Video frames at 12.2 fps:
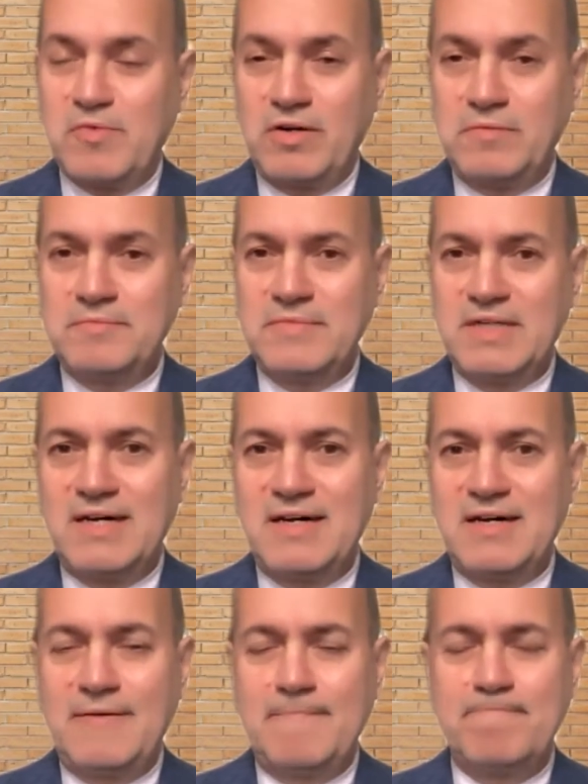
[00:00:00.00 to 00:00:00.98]

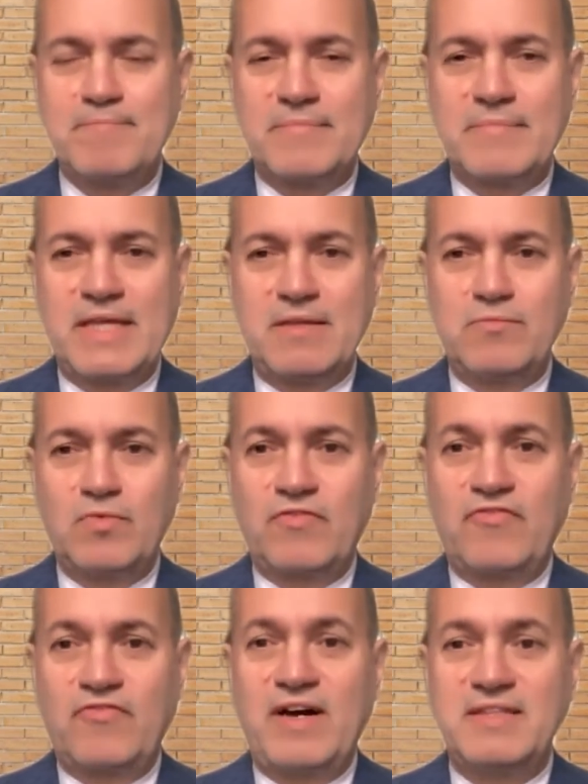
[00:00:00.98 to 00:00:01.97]
home, and we're
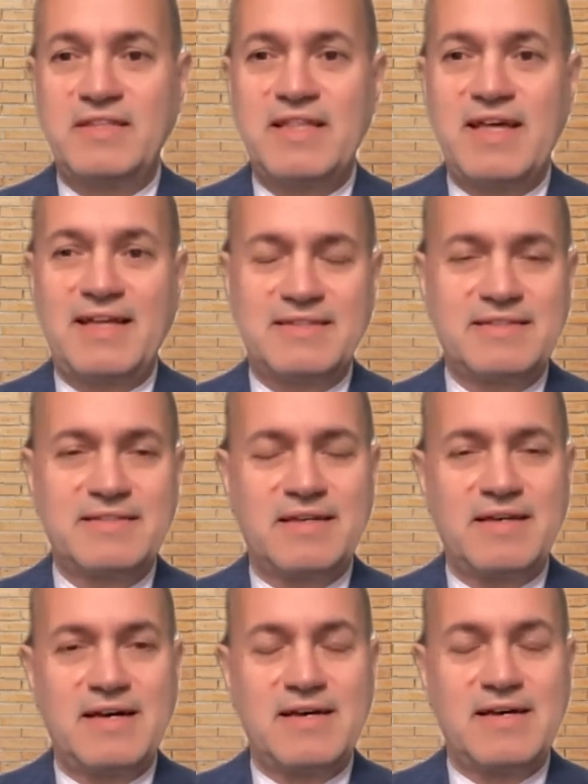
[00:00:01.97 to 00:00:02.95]
finding that
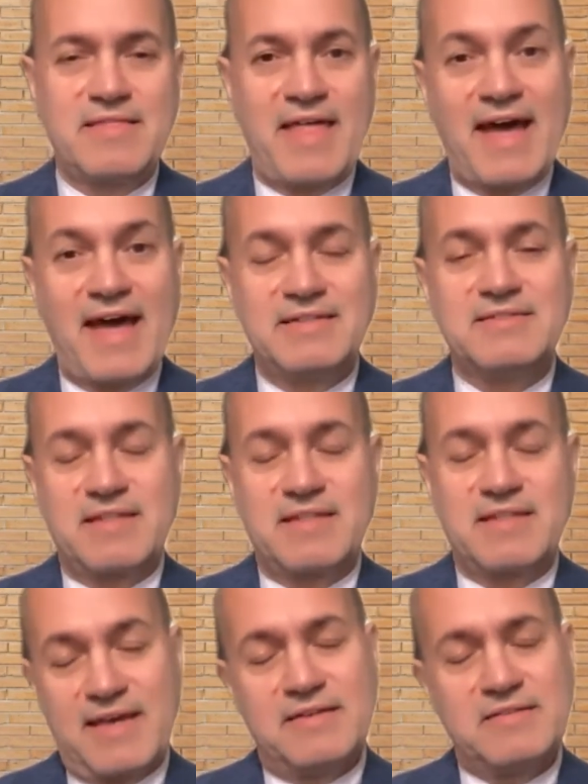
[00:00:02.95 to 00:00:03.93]
that is the
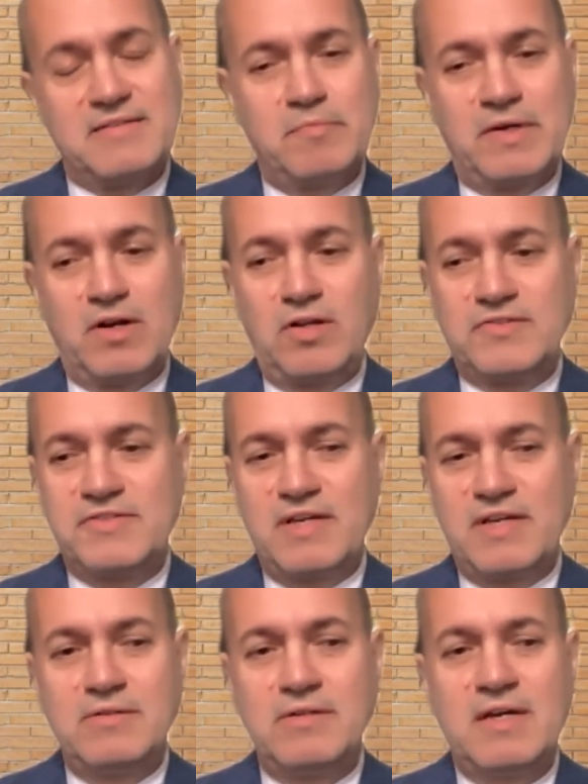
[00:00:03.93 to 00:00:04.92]
case. But
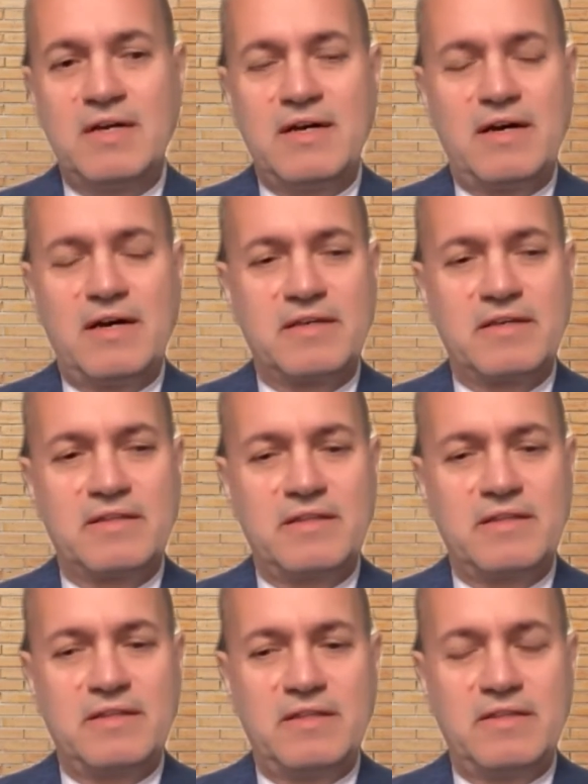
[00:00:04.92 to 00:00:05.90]
also, I think
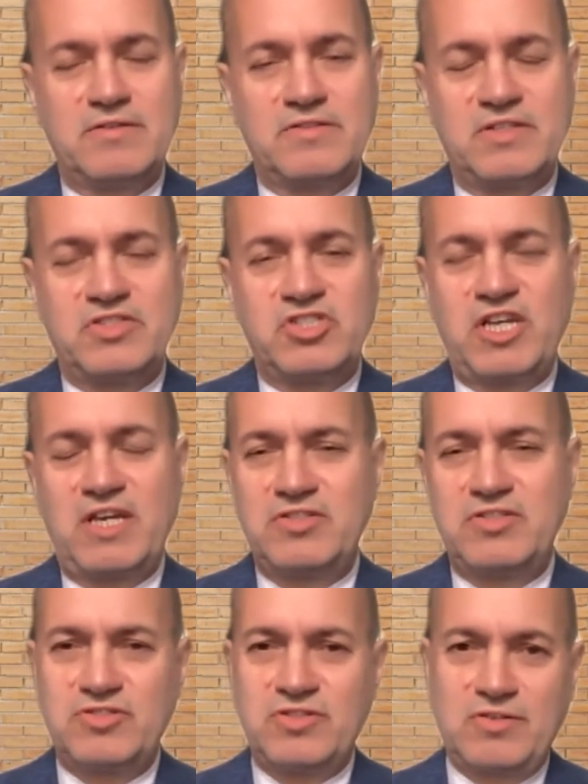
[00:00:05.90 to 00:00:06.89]
there's a
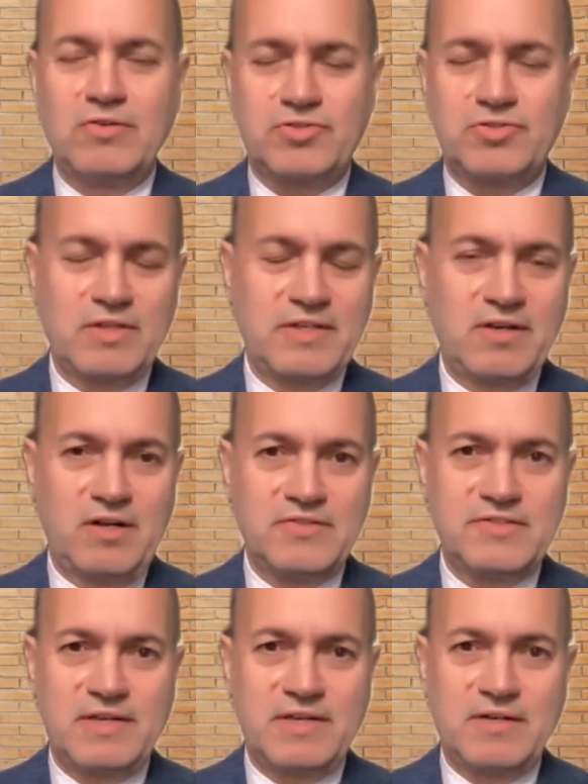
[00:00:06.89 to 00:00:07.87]
change in culturally
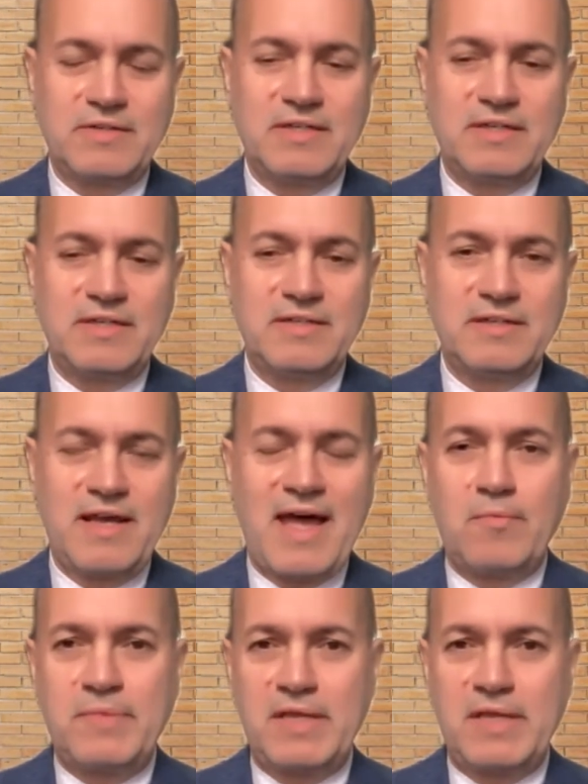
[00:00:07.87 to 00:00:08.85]
also in
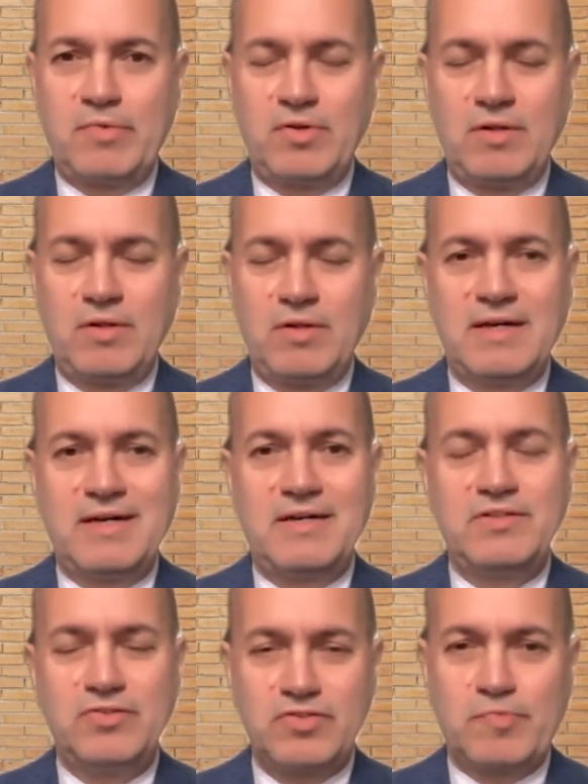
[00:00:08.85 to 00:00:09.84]
how people
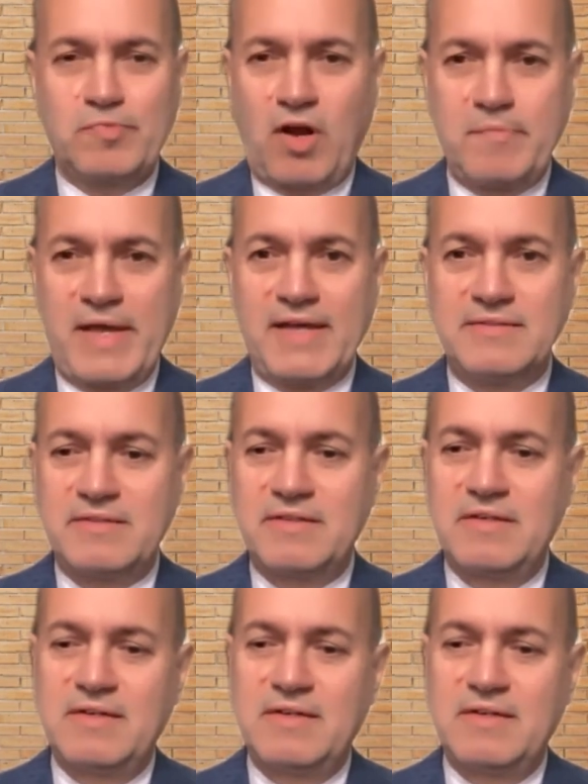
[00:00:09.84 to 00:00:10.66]
use broadband.